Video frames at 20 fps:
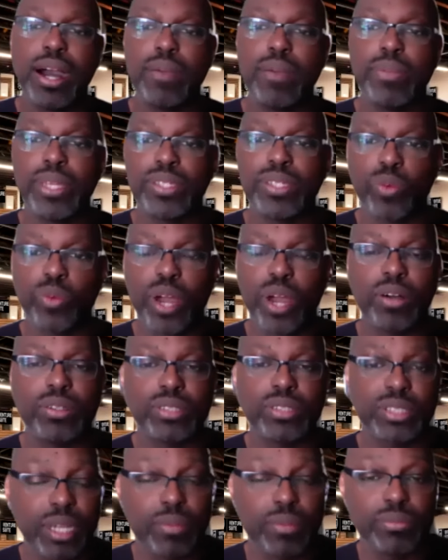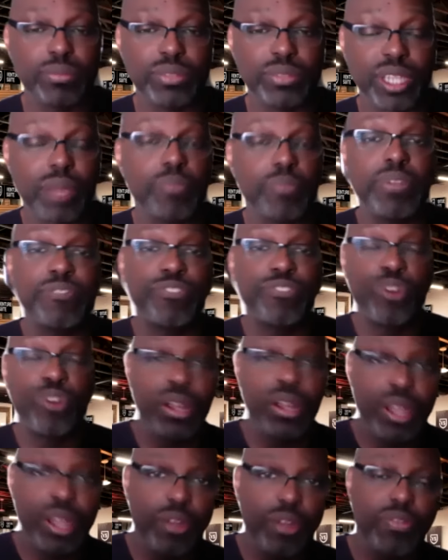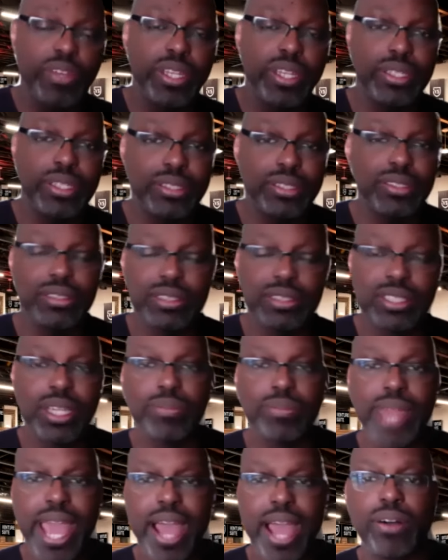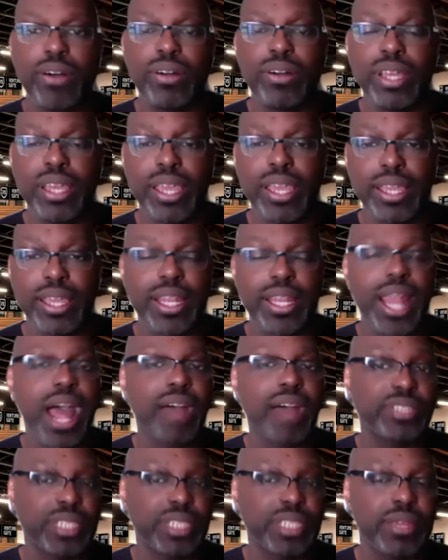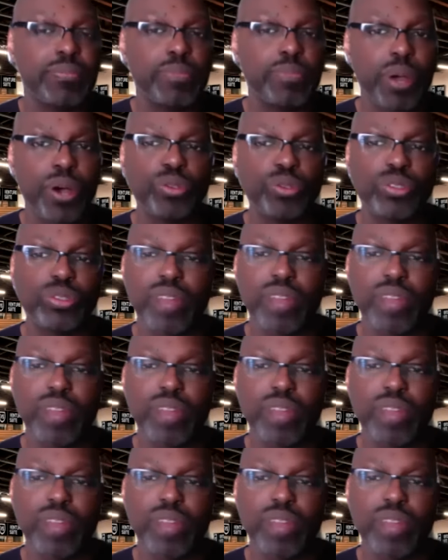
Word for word: um, as well. Some some before COVID and some now, and then obviously post.